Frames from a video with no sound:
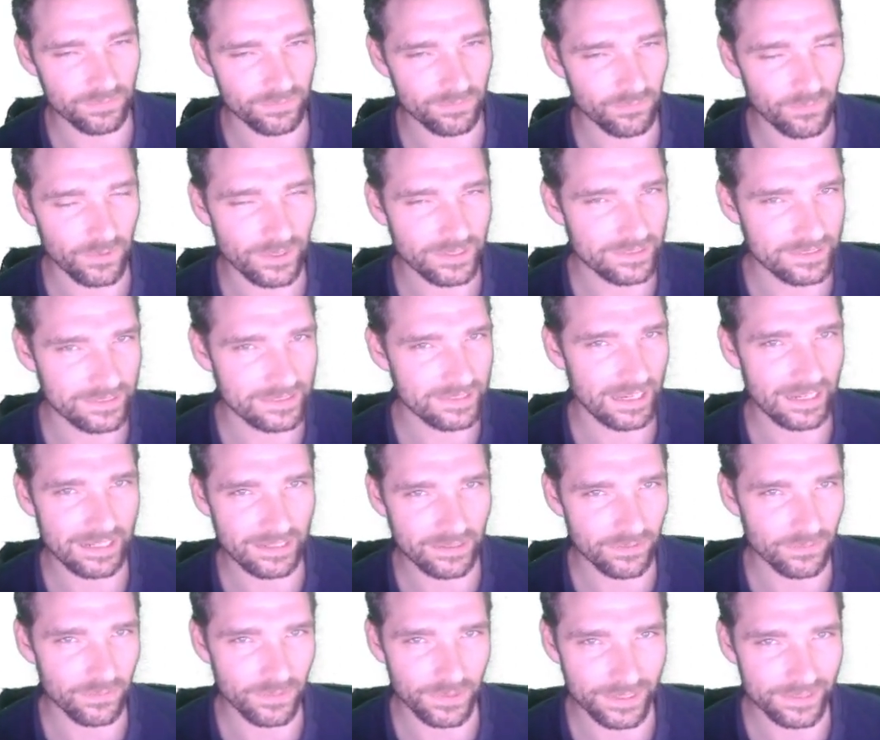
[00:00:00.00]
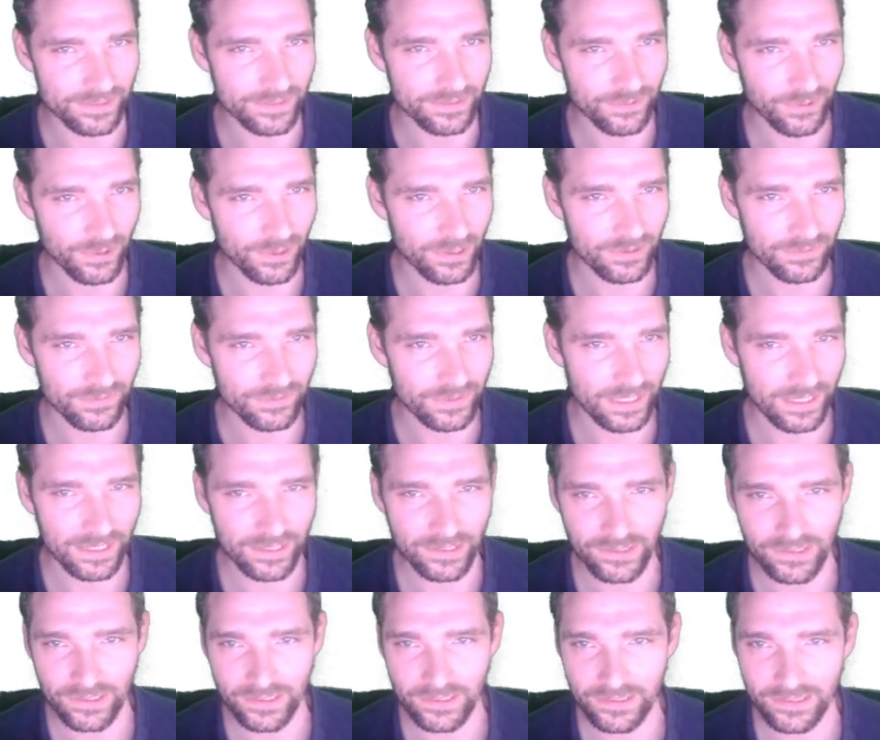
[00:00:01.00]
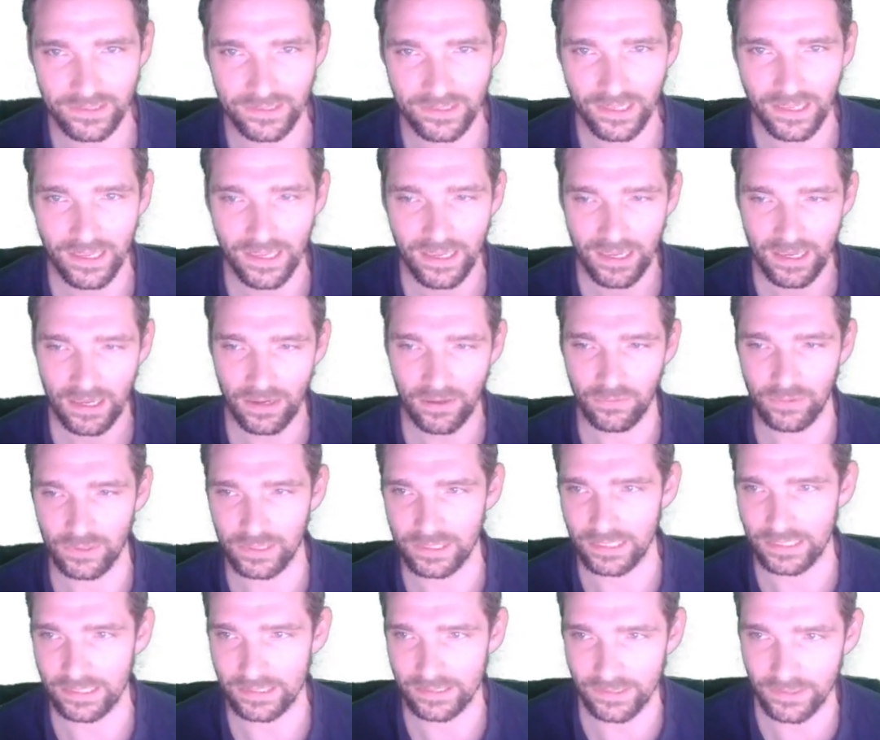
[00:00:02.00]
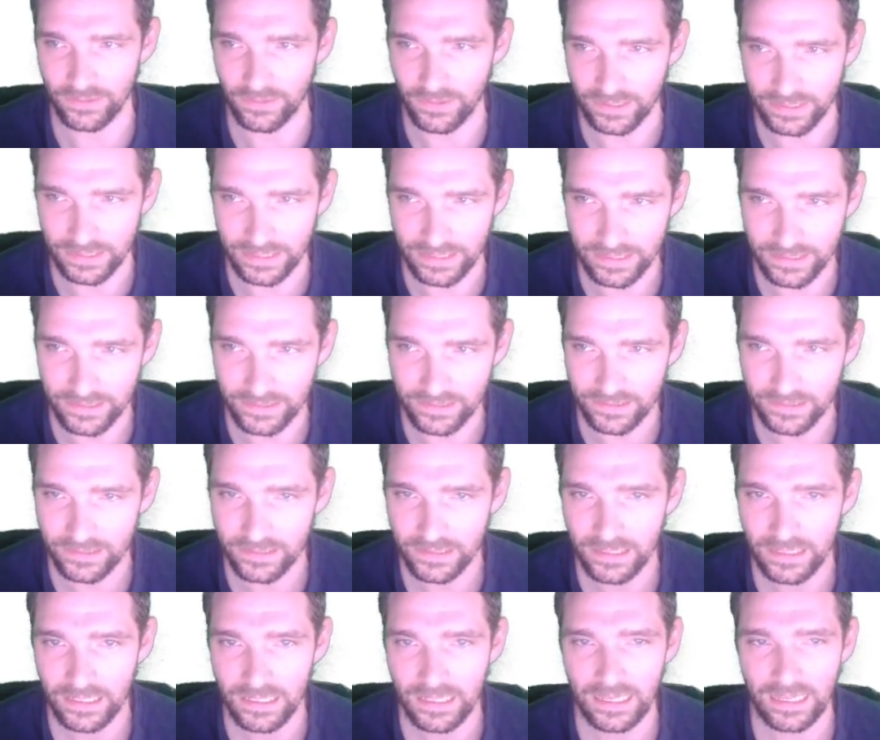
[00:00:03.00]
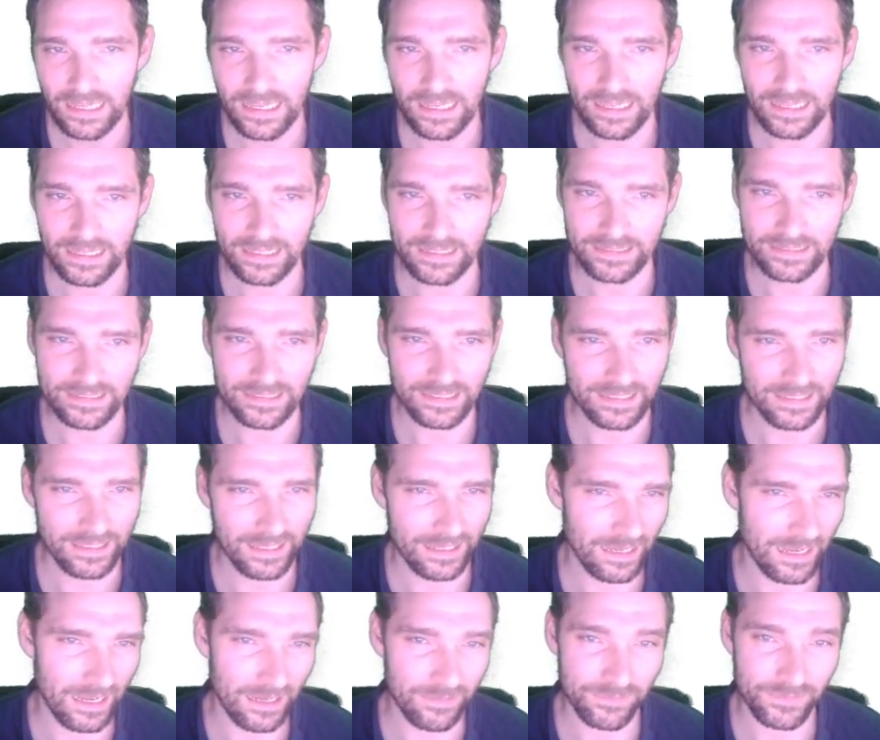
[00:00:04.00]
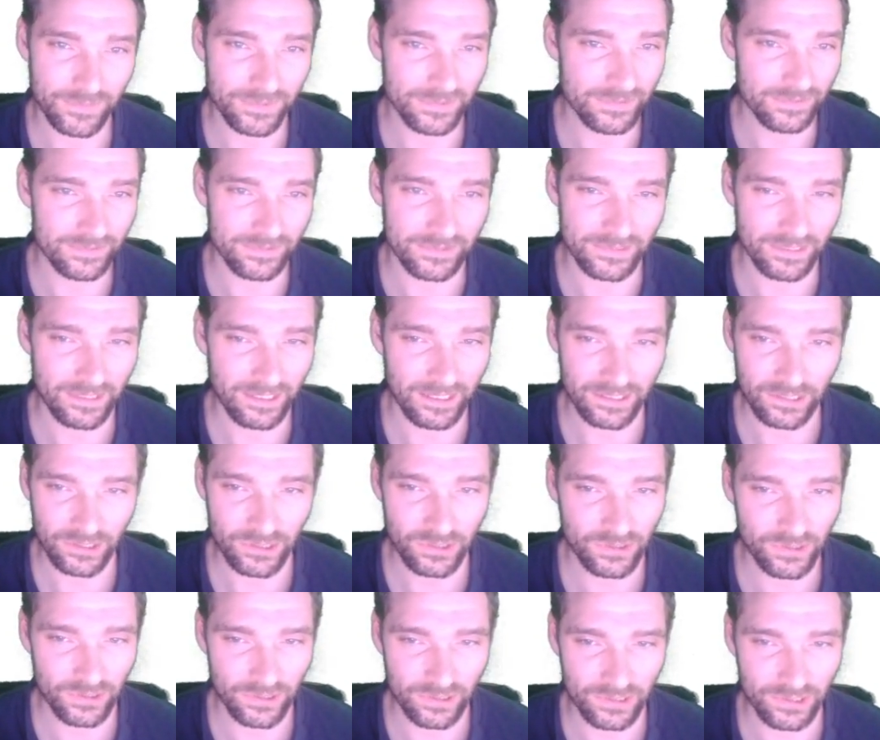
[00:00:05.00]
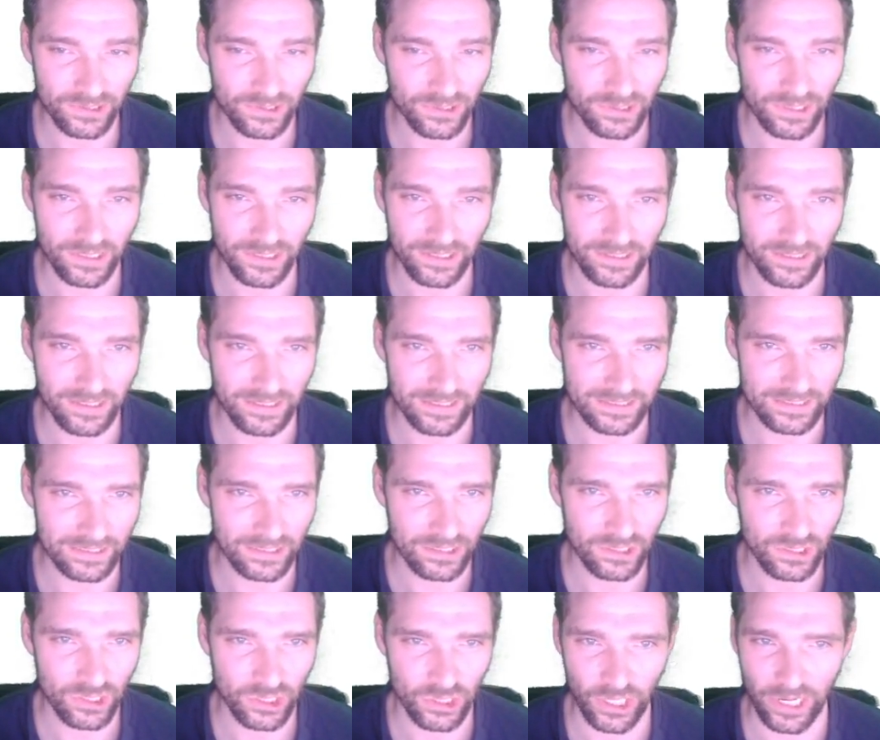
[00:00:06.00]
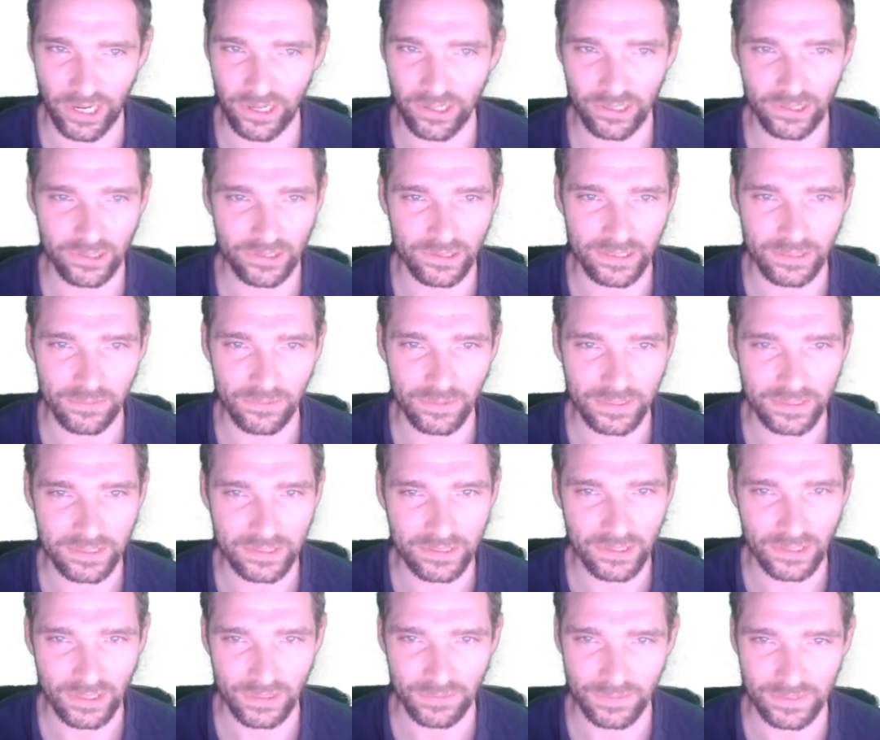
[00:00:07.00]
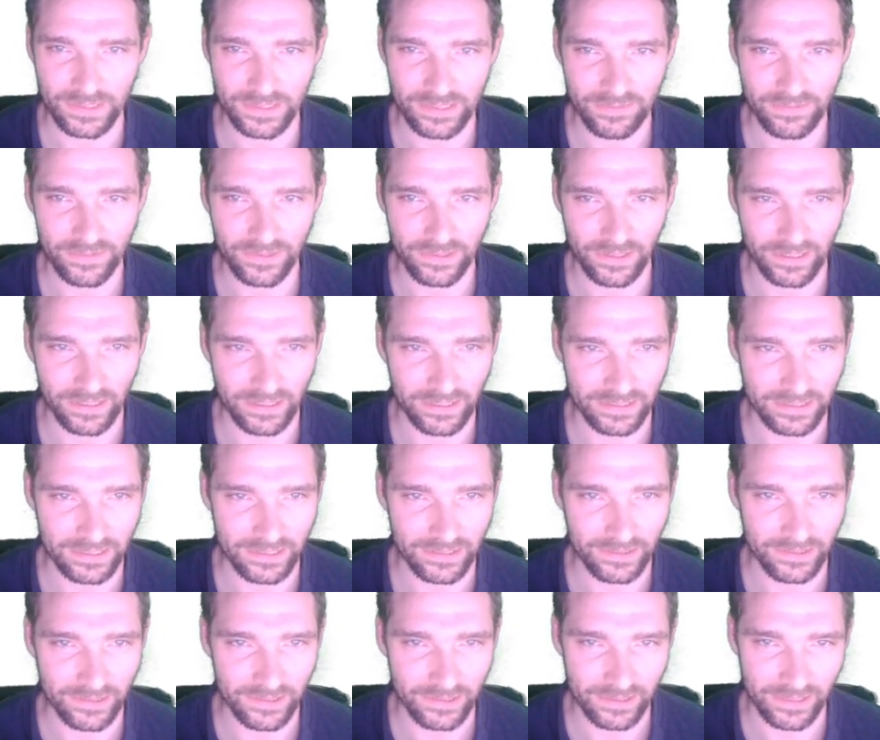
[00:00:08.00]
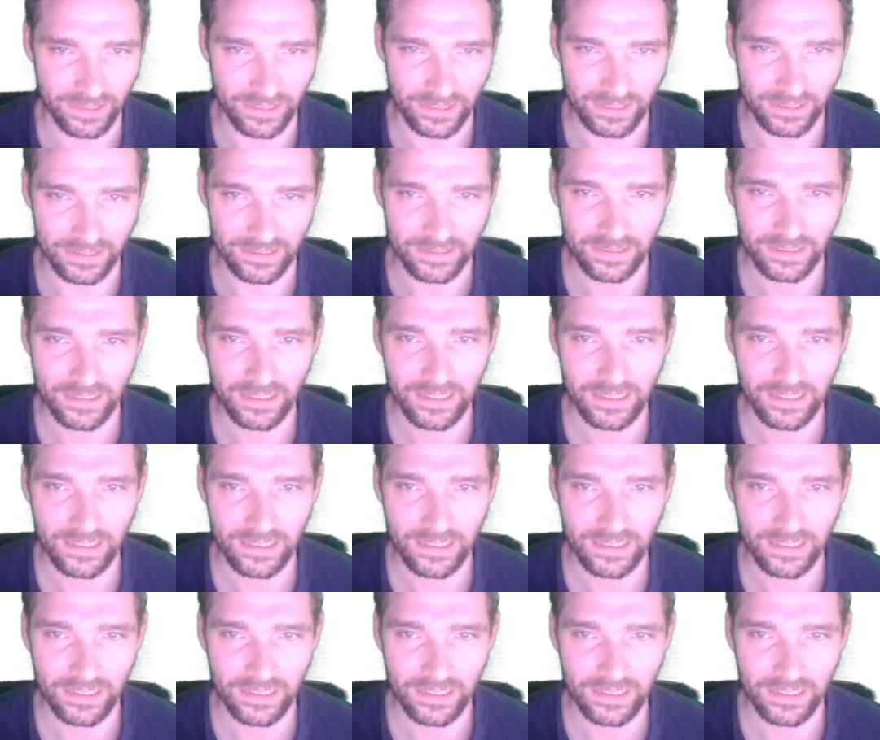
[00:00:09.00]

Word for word: what's Title 1 qualifications and what gets you on here and I'm not sure like generically what determines if they're on here or not.